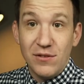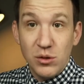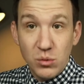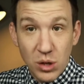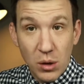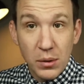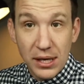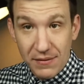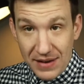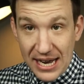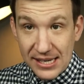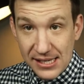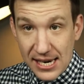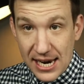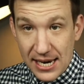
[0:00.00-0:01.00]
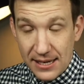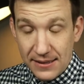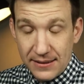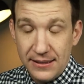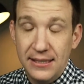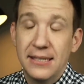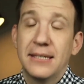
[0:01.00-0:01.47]
if you don't get vaccinated.
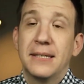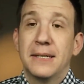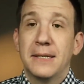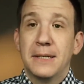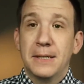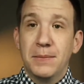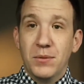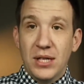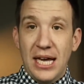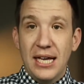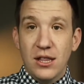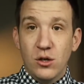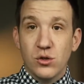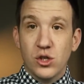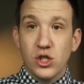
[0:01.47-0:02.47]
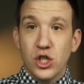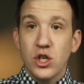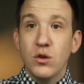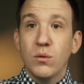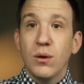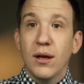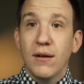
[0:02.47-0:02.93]
Okay, those are
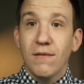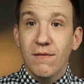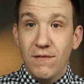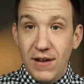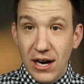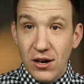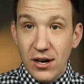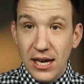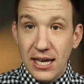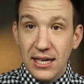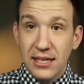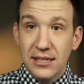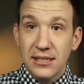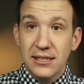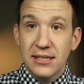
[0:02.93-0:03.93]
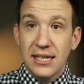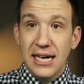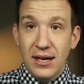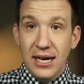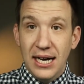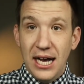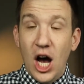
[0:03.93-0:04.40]
two varying
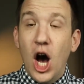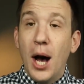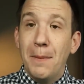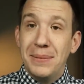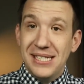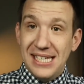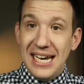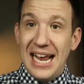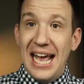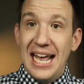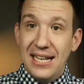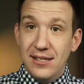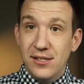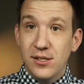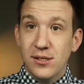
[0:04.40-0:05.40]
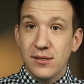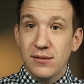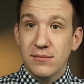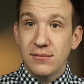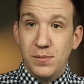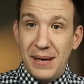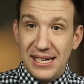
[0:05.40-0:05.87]
opposite
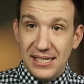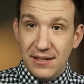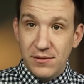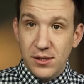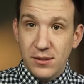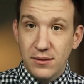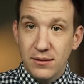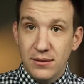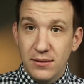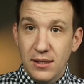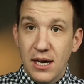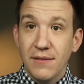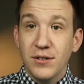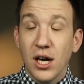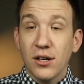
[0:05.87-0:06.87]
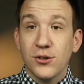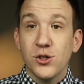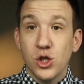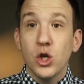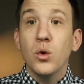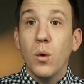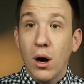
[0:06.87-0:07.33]
ends perspectives of
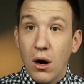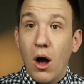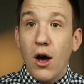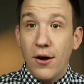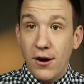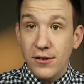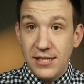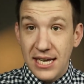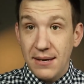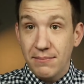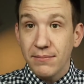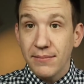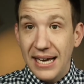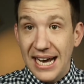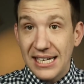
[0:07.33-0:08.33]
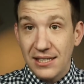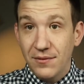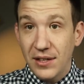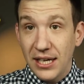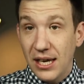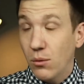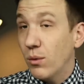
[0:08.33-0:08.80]
doctors who are on our team
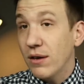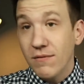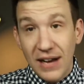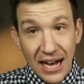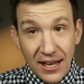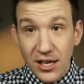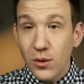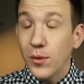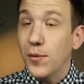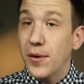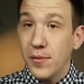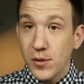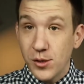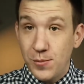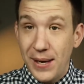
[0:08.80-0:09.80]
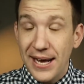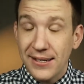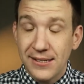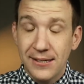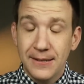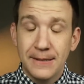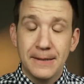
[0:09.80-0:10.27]
actively and we value and we
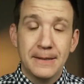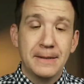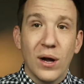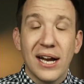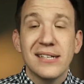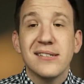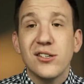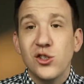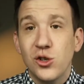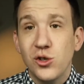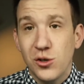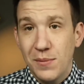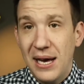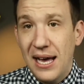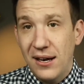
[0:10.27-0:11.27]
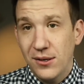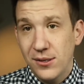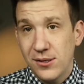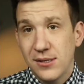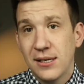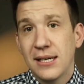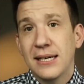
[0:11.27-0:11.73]
respect. When I say choose your
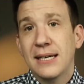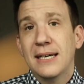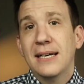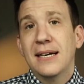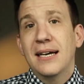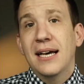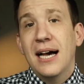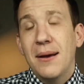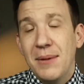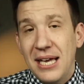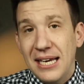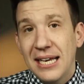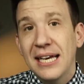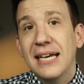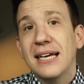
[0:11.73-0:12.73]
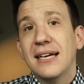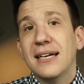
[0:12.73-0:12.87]
battles, I mean,